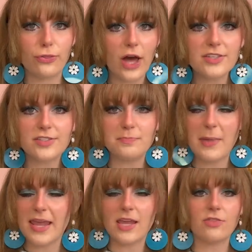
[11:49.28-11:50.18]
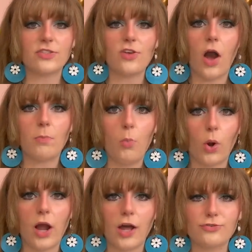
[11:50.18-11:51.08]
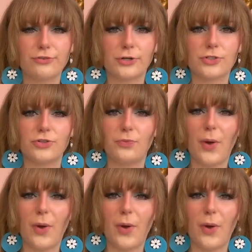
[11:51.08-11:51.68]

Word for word: thus making the song more controversial.